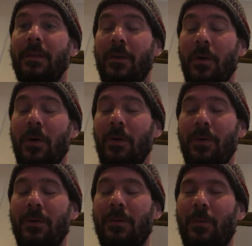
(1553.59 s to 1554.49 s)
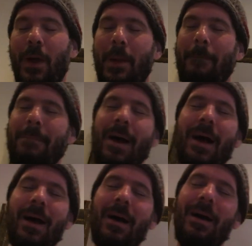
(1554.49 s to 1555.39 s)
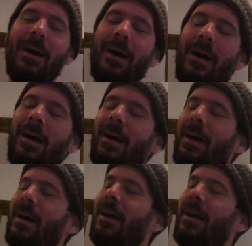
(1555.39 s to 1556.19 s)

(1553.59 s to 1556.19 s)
Goat went baa.